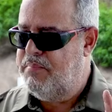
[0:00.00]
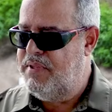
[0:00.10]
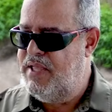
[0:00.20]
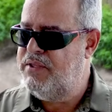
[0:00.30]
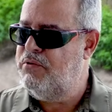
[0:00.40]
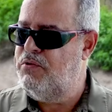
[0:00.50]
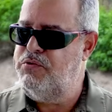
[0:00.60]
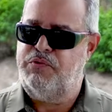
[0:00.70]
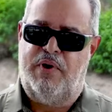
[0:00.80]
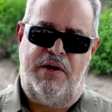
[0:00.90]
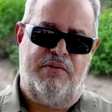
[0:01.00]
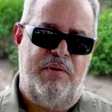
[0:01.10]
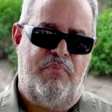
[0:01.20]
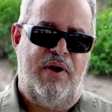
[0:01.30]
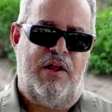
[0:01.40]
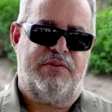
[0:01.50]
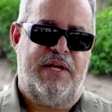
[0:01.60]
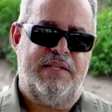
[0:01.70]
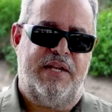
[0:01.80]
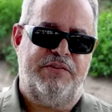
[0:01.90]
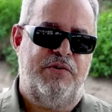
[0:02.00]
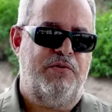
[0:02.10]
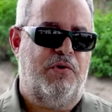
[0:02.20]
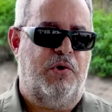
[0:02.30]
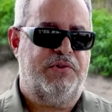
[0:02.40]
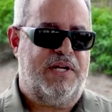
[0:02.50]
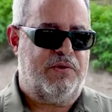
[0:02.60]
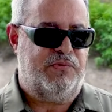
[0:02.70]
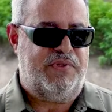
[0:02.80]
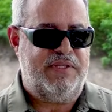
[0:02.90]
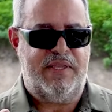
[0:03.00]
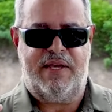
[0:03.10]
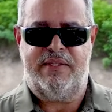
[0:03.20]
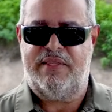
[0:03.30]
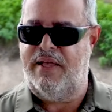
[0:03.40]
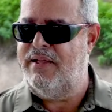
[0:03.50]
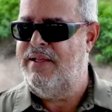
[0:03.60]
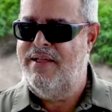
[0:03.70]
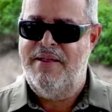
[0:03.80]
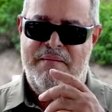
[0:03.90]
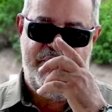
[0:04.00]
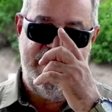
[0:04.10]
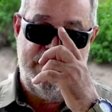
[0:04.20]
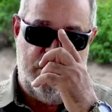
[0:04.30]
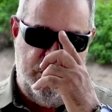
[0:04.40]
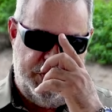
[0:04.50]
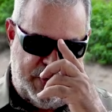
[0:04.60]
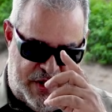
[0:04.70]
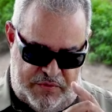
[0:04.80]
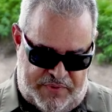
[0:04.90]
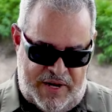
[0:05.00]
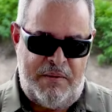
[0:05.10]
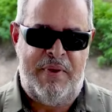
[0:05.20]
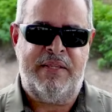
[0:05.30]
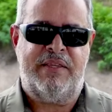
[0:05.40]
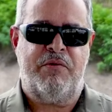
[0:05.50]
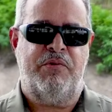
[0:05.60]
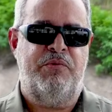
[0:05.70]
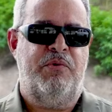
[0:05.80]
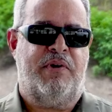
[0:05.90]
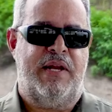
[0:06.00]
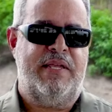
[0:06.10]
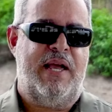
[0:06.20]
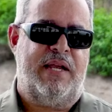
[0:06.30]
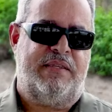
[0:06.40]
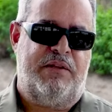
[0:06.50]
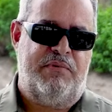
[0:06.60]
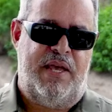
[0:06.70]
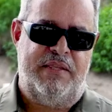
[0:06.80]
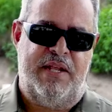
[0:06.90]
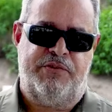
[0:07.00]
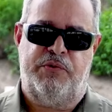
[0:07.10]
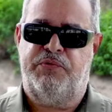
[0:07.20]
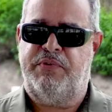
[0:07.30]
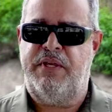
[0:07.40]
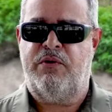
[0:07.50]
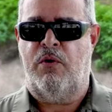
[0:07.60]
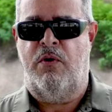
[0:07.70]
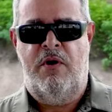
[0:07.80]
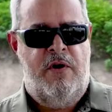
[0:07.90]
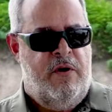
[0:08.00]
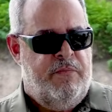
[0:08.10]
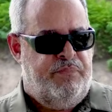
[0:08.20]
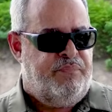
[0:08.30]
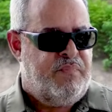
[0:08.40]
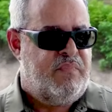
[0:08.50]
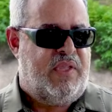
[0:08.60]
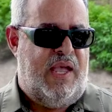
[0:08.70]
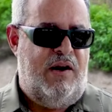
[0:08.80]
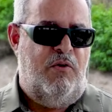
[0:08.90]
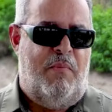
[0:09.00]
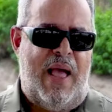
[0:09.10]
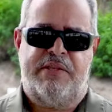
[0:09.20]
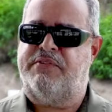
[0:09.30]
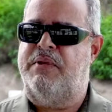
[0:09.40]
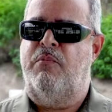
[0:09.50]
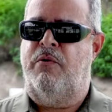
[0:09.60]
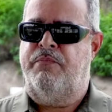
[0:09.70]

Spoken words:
for, then to the next generation, another little thing that users are asking for. Finally, when you think you already have a generation 5, which is the ultimate,